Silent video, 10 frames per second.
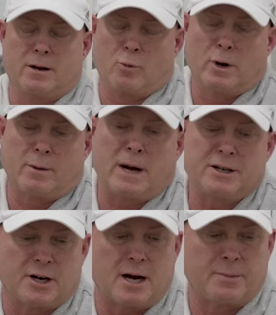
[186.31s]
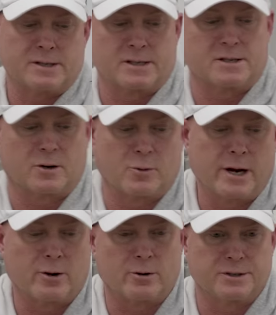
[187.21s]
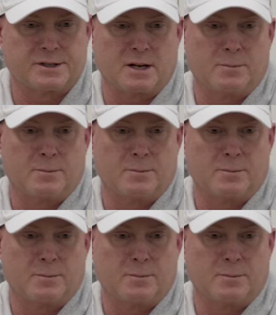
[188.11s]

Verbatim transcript: You know, what my job is is to create urgency